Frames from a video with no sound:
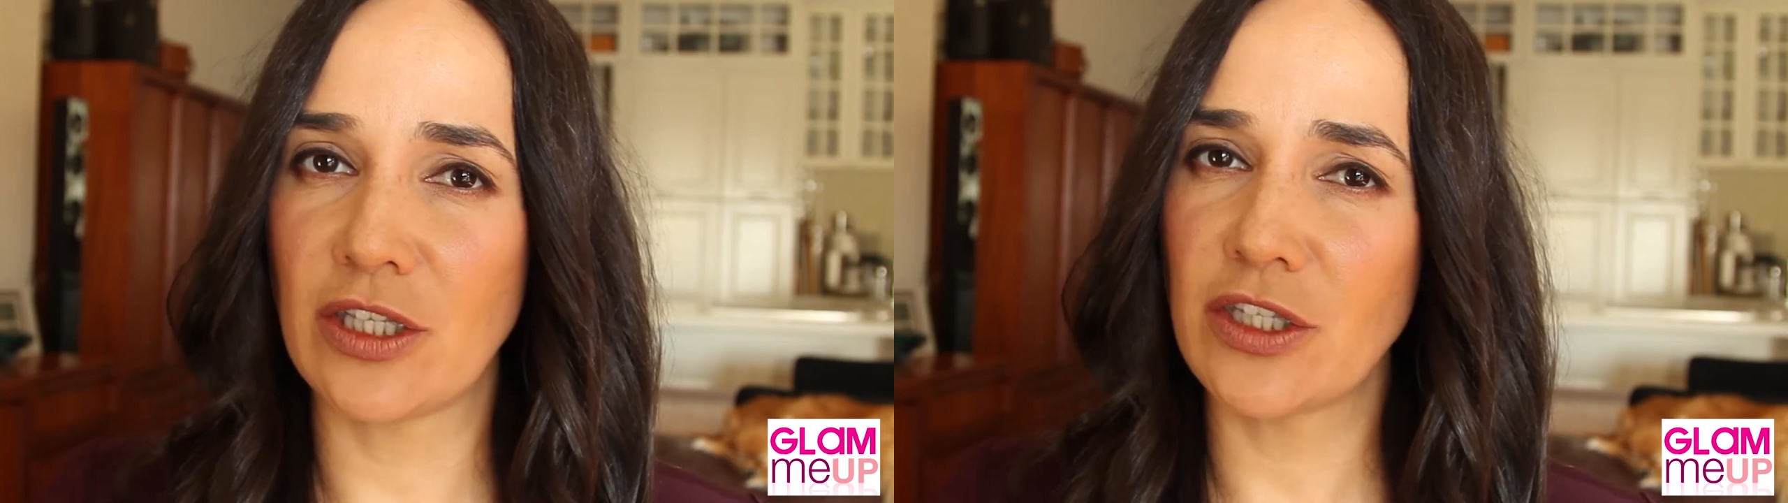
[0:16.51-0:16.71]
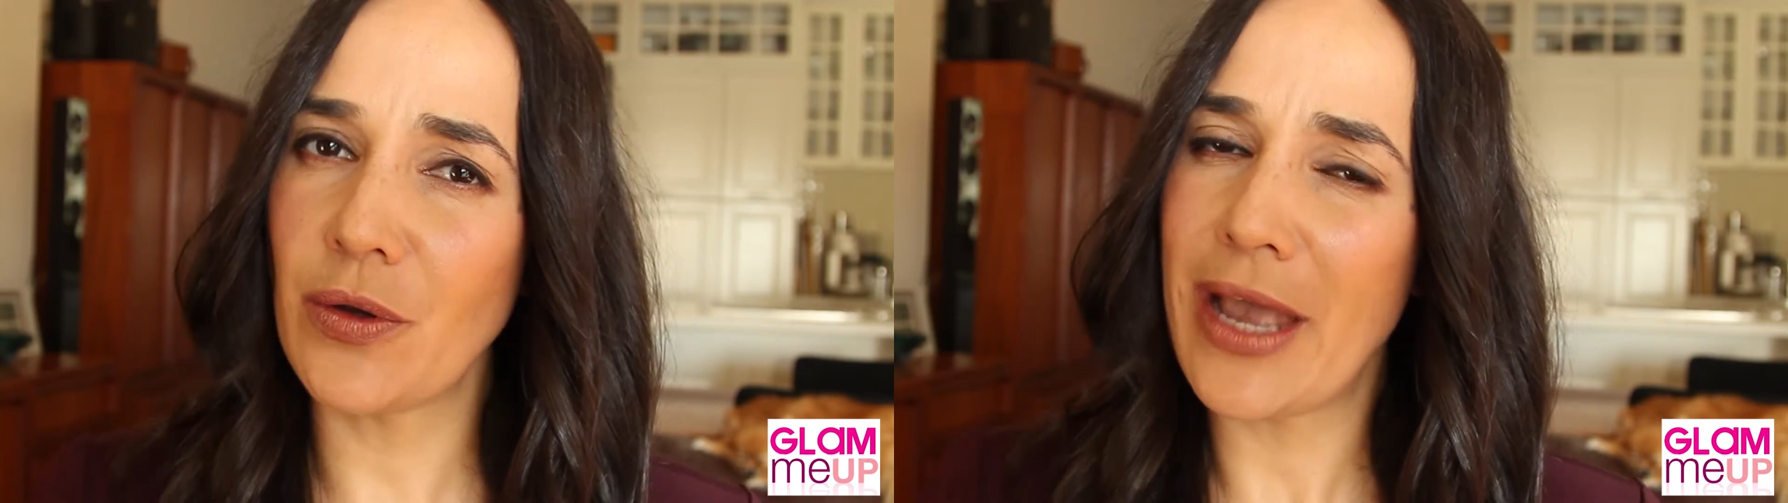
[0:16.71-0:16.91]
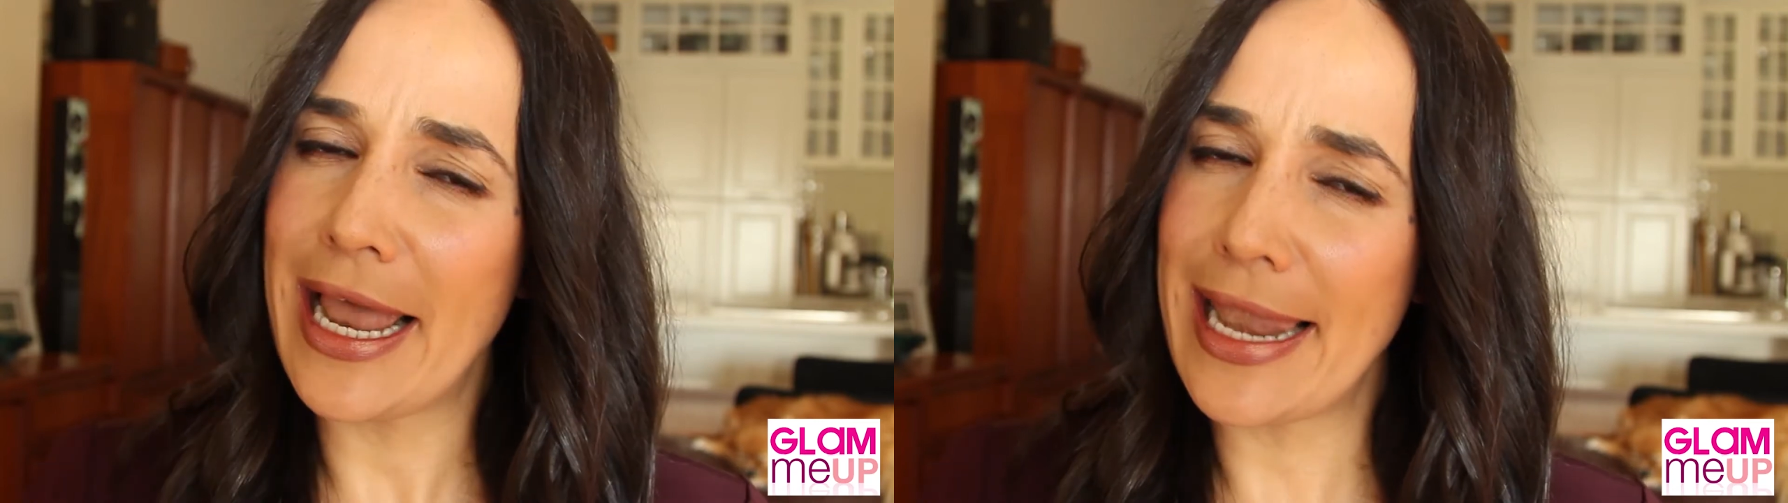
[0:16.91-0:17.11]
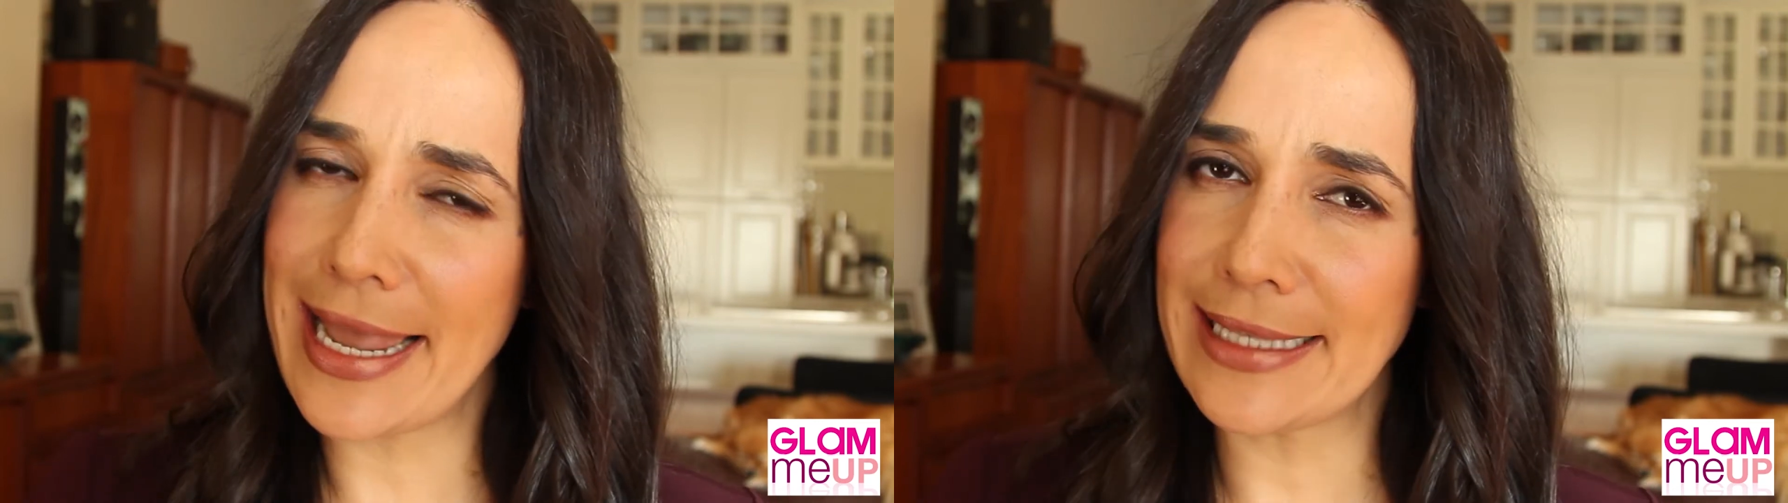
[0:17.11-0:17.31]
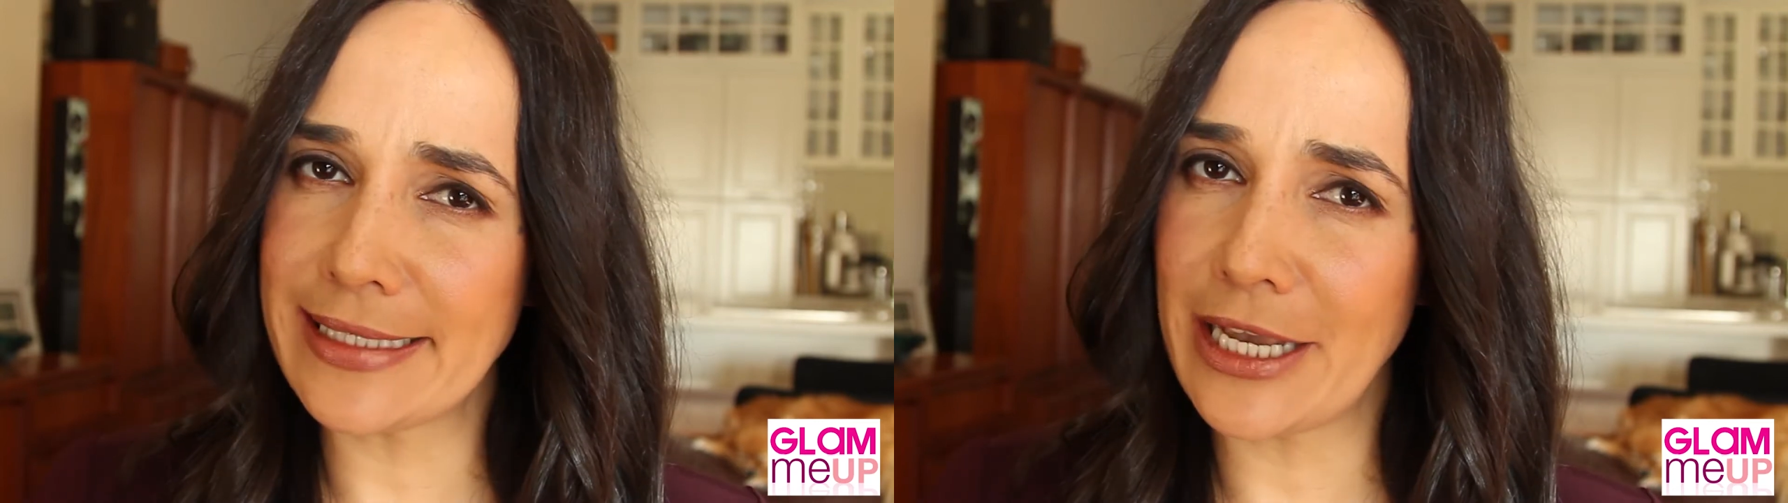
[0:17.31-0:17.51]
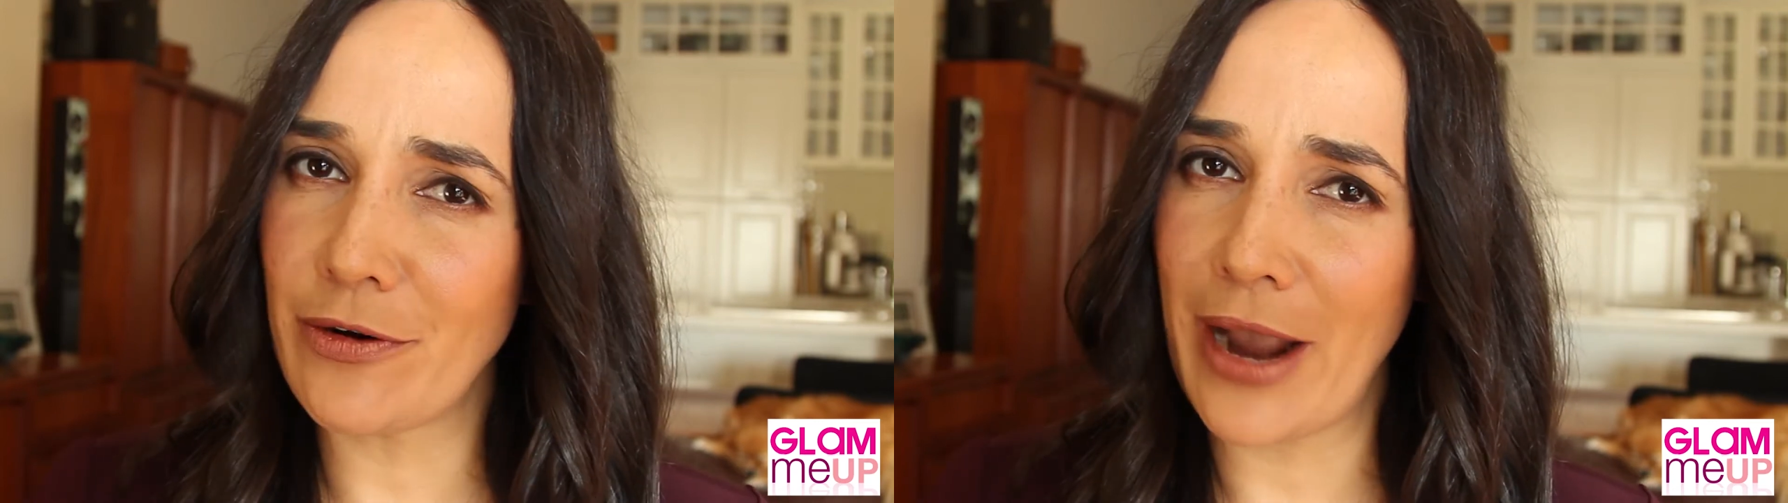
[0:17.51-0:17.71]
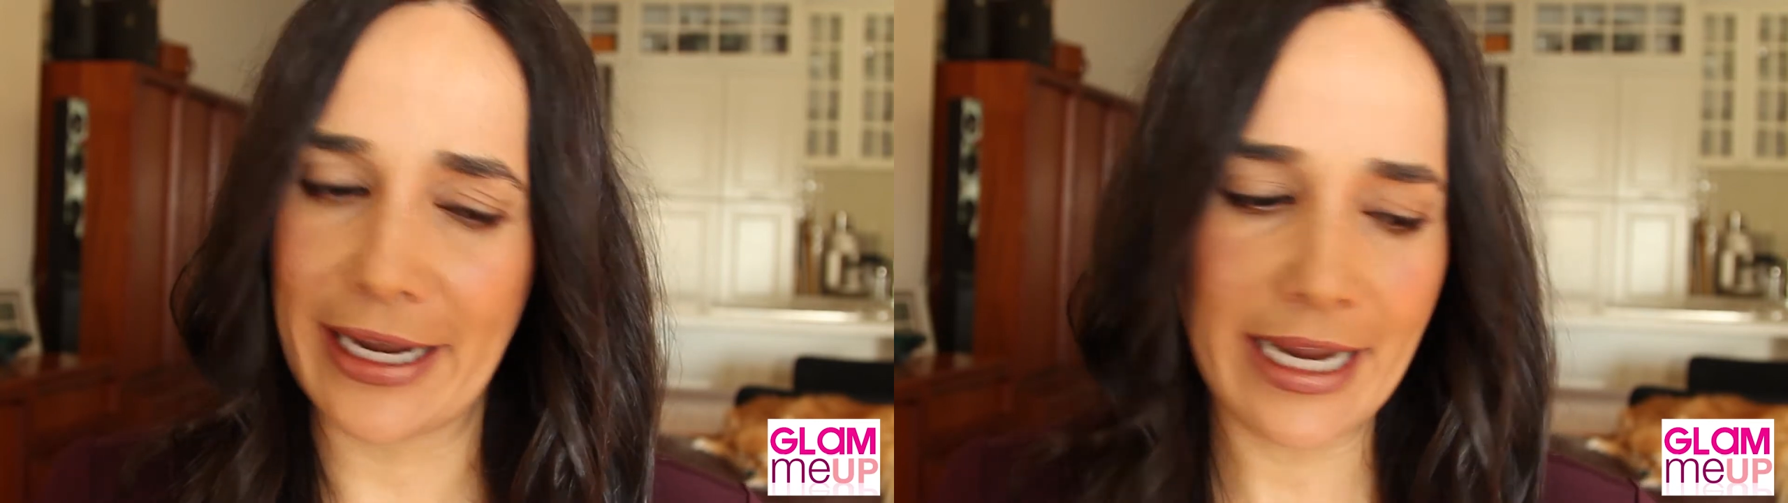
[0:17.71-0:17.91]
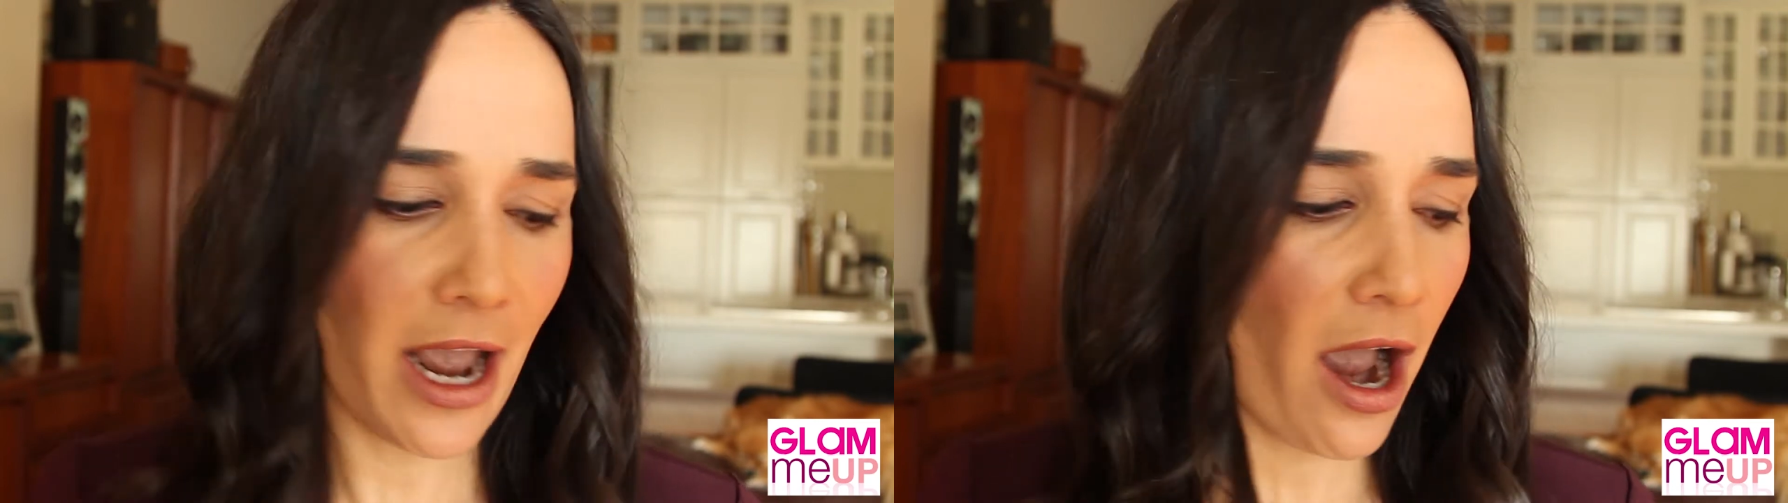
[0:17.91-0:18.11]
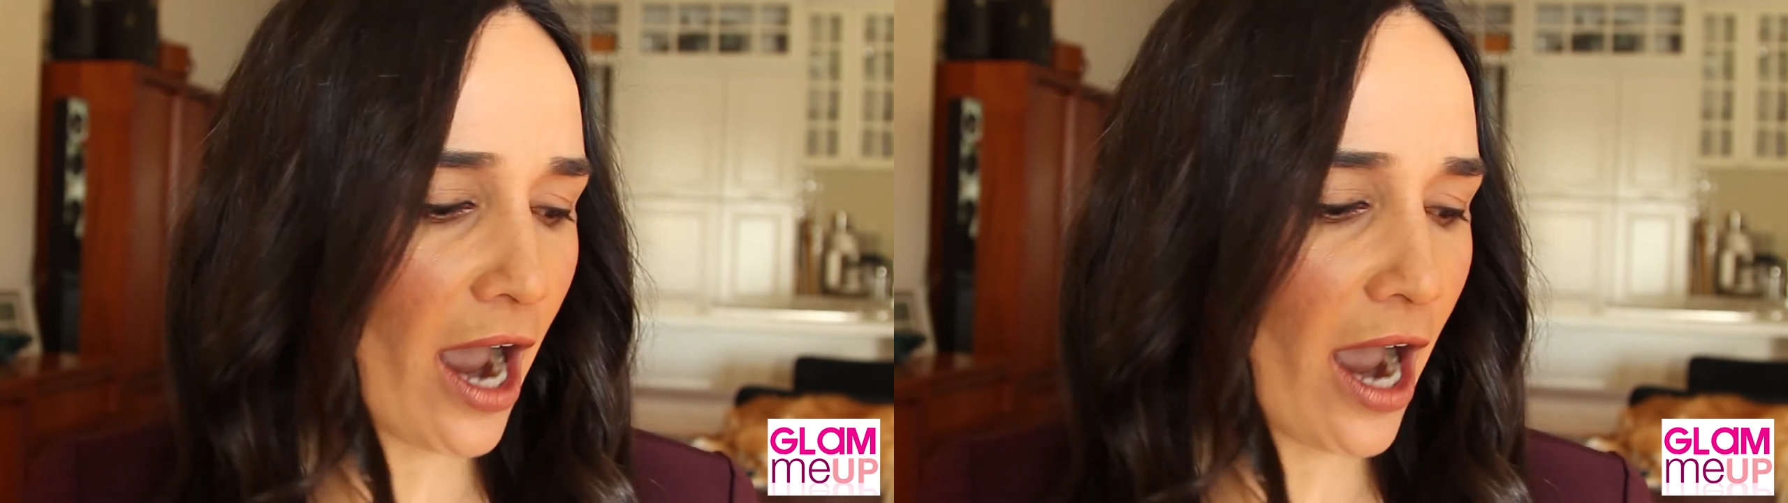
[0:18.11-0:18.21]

So let's get cracking.